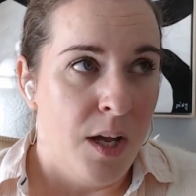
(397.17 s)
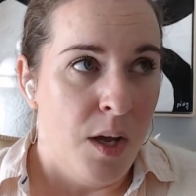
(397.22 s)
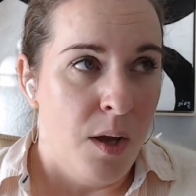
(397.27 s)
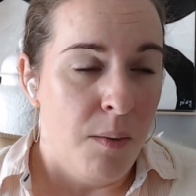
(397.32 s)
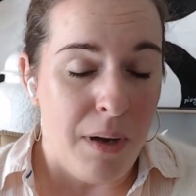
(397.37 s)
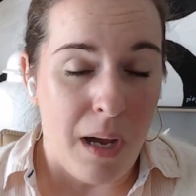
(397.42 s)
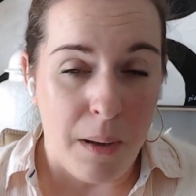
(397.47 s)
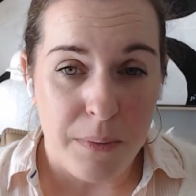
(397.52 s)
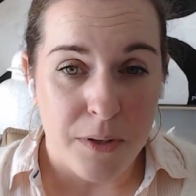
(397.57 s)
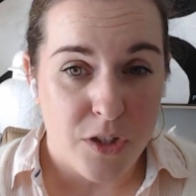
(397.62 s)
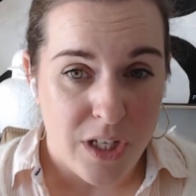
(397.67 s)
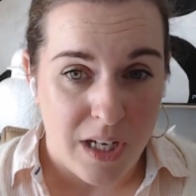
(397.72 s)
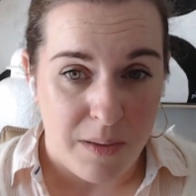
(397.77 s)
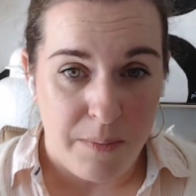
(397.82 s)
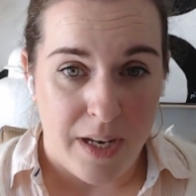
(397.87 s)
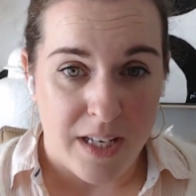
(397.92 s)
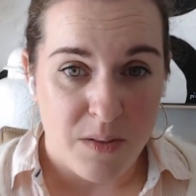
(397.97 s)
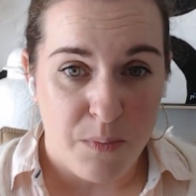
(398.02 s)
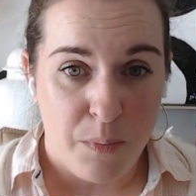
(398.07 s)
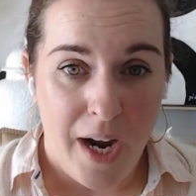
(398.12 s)
publishing
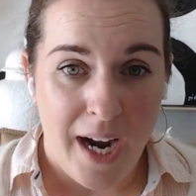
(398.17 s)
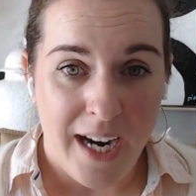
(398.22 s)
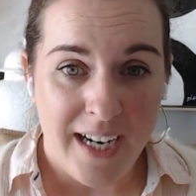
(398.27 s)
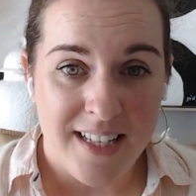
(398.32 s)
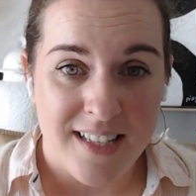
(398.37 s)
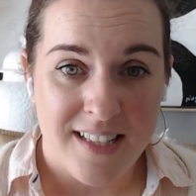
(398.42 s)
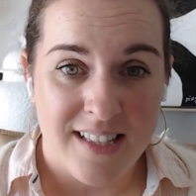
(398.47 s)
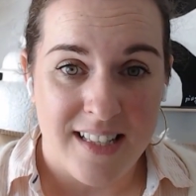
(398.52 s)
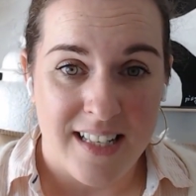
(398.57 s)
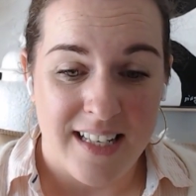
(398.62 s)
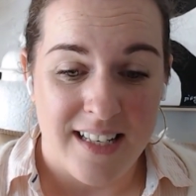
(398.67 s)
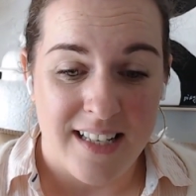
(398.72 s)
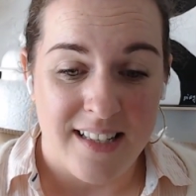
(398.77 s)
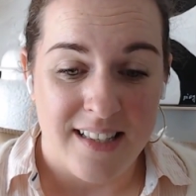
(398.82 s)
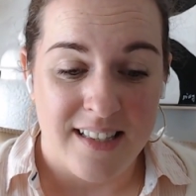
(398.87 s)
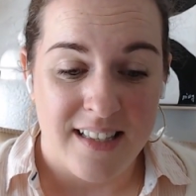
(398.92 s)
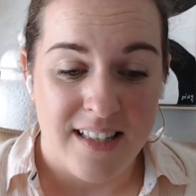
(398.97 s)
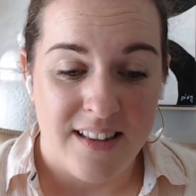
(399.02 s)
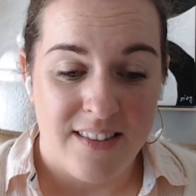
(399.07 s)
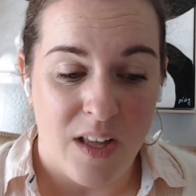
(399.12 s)
best
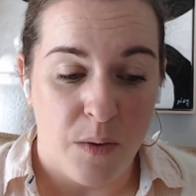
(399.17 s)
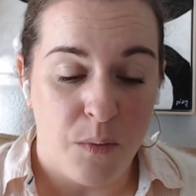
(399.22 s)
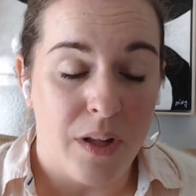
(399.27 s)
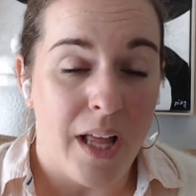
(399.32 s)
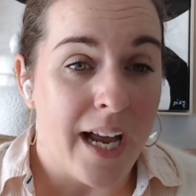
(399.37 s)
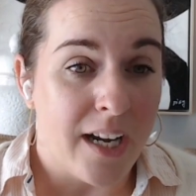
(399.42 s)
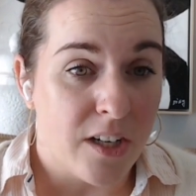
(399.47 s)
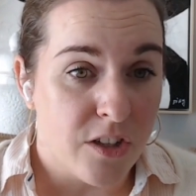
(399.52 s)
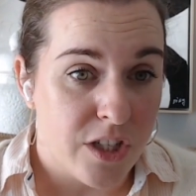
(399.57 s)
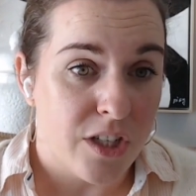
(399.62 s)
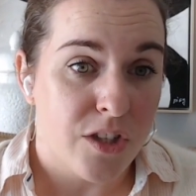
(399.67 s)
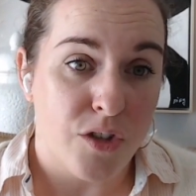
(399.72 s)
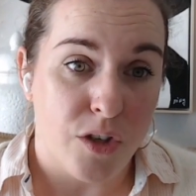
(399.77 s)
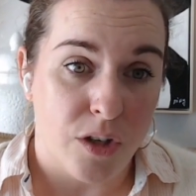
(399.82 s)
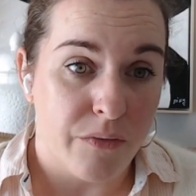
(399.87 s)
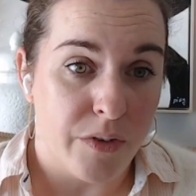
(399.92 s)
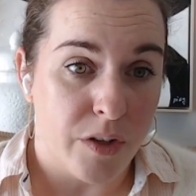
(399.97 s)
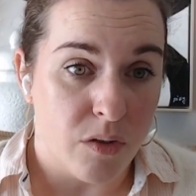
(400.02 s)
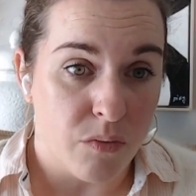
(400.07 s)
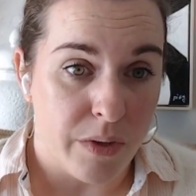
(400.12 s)
practices that will actually
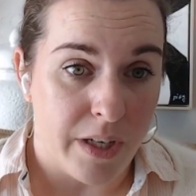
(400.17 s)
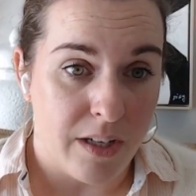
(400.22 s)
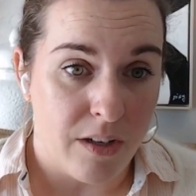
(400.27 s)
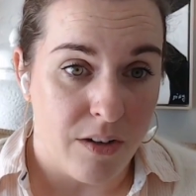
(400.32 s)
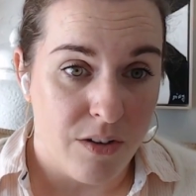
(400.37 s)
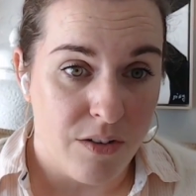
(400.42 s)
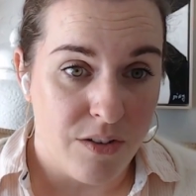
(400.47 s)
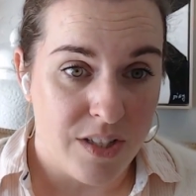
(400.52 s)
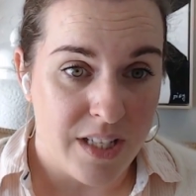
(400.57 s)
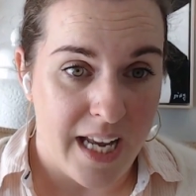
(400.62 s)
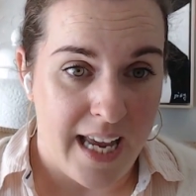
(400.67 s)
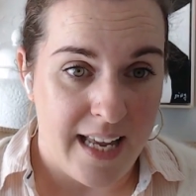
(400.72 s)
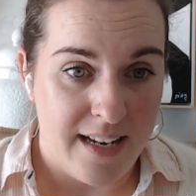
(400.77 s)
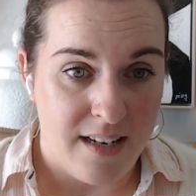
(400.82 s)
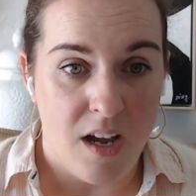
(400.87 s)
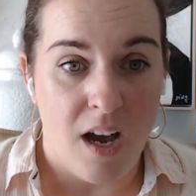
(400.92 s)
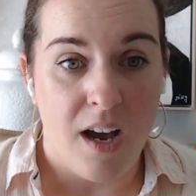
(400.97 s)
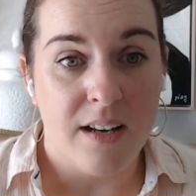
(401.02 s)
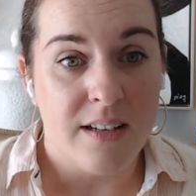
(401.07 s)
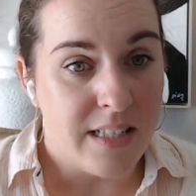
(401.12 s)
serve your readers and
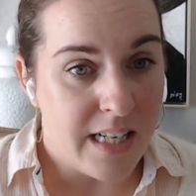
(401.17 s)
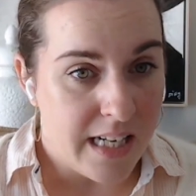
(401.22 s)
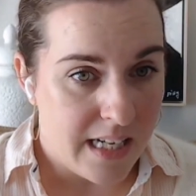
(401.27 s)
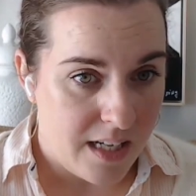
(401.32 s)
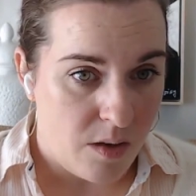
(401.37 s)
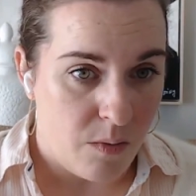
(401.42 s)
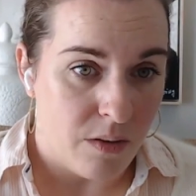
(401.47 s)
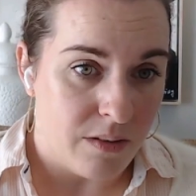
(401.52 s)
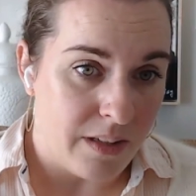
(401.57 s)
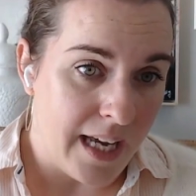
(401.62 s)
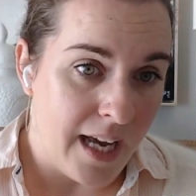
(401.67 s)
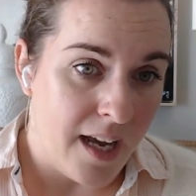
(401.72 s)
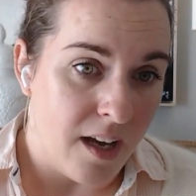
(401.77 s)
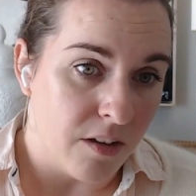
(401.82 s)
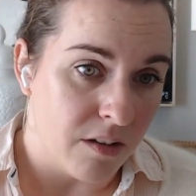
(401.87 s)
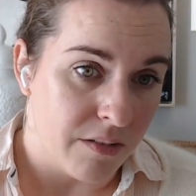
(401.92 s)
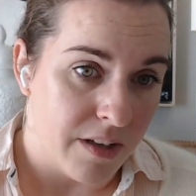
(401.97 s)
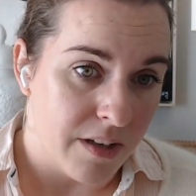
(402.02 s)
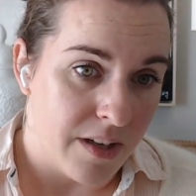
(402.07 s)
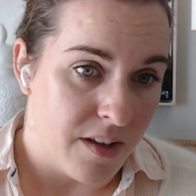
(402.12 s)
not ding you on the
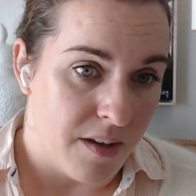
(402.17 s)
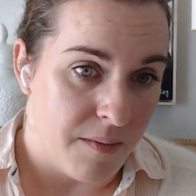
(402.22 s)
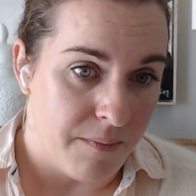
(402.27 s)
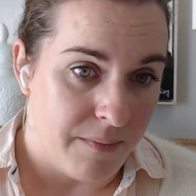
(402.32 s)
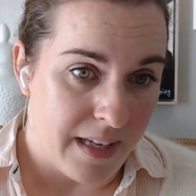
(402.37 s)
algorithm.